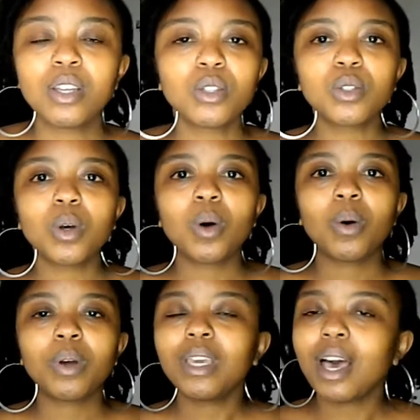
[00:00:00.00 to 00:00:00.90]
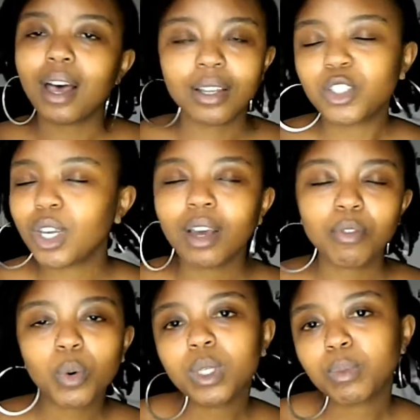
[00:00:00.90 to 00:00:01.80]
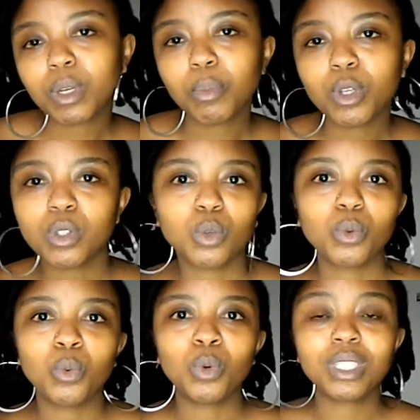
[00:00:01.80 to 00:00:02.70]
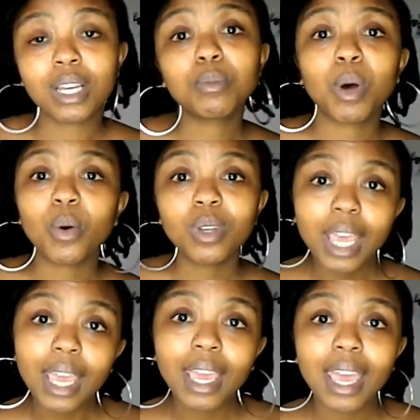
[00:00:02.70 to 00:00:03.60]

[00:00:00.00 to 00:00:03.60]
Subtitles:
So yeah, Jay, I've always been a person who does my own hair,